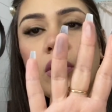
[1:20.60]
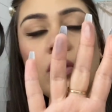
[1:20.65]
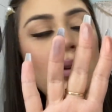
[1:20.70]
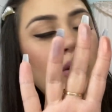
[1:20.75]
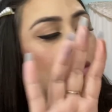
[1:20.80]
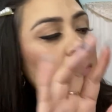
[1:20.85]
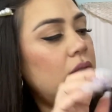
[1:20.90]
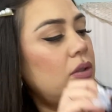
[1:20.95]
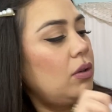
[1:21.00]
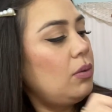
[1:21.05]

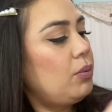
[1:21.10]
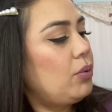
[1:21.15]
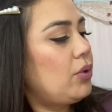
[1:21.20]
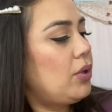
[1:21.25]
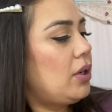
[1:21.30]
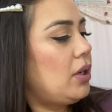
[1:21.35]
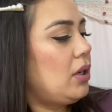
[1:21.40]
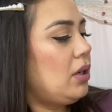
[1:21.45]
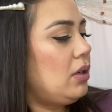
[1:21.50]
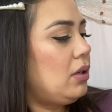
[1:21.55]
So
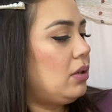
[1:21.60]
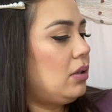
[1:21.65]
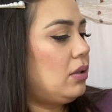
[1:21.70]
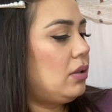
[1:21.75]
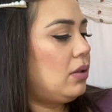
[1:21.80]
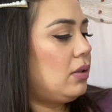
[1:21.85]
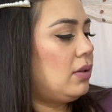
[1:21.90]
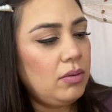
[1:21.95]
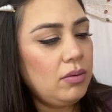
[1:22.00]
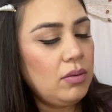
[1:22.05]
pretty.
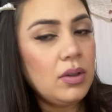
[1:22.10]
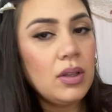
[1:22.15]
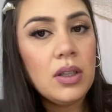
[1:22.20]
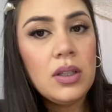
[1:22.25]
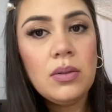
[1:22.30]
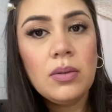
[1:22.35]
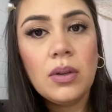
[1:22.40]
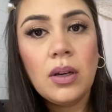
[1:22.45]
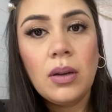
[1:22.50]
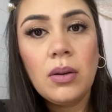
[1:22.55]

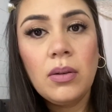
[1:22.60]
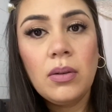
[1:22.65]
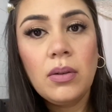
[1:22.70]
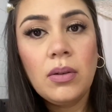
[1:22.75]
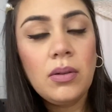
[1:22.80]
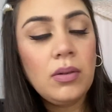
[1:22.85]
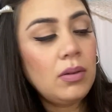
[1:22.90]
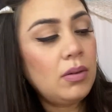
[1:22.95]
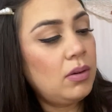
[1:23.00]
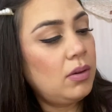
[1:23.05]
This one,
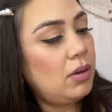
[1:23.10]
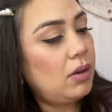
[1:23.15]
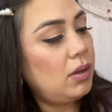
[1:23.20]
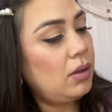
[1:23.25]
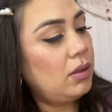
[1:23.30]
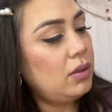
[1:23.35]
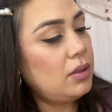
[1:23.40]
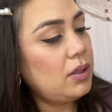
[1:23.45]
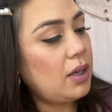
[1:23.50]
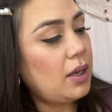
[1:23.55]

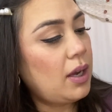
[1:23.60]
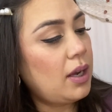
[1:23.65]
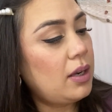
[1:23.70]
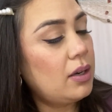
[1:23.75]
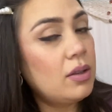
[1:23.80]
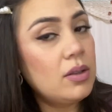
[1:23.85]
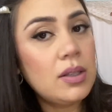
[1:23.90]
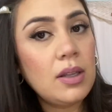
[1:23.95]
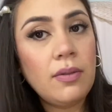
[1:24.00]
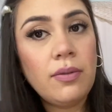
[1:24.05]
looks like I could
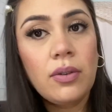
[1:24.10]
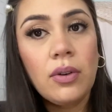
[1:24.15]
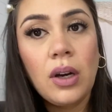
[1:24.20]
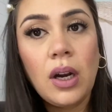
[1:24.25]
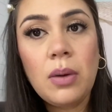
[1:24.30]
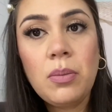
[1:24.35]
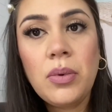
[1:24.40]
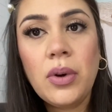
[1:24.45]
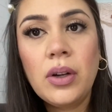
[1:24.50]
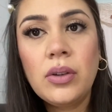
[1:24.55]
use that for
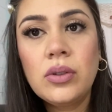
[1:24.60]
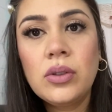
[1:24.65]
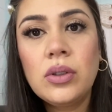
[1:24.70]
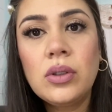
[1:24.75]
eyebrows.